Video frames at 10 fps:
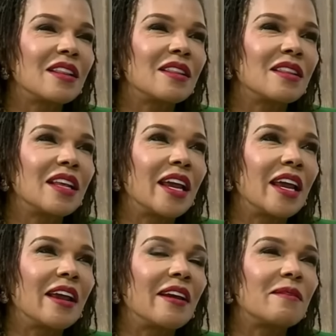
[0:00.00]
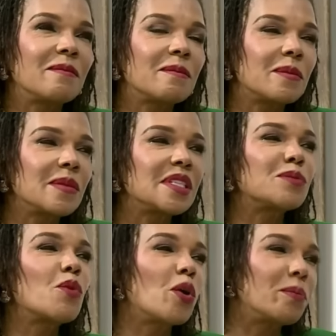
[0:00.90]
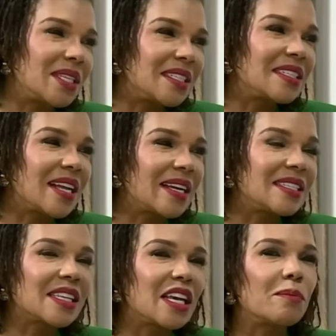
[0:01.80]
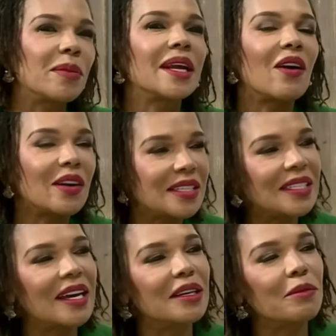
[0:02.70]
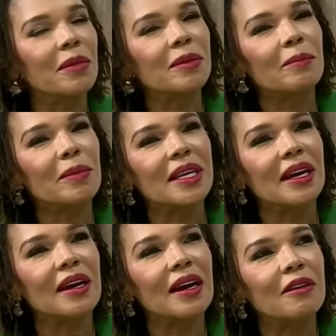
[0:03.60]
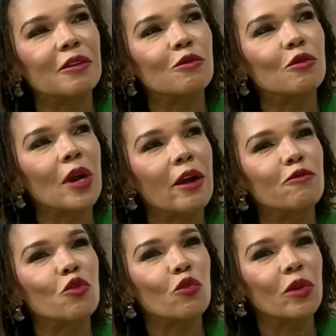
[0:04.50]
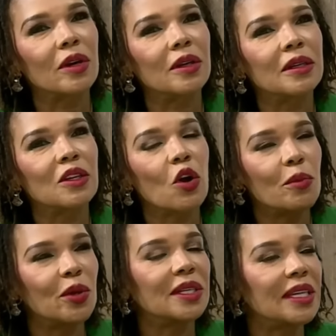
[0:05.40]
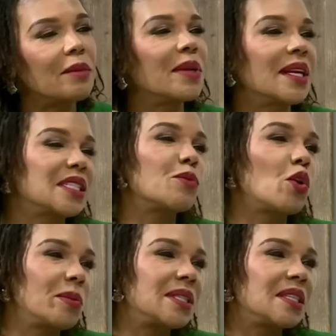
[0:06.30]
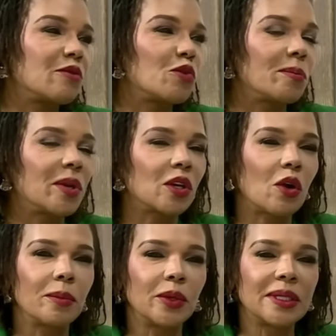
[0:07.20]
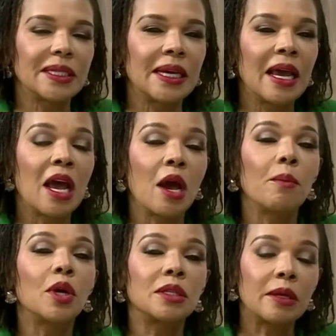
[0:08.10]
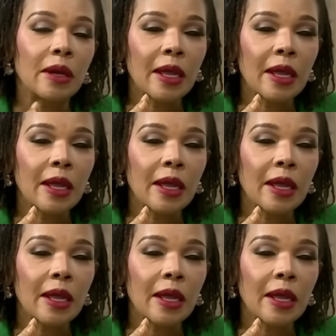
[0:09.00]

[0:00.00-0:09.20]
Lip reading: the small business landscape, and I understand being a rural community and being a small business and rural community. But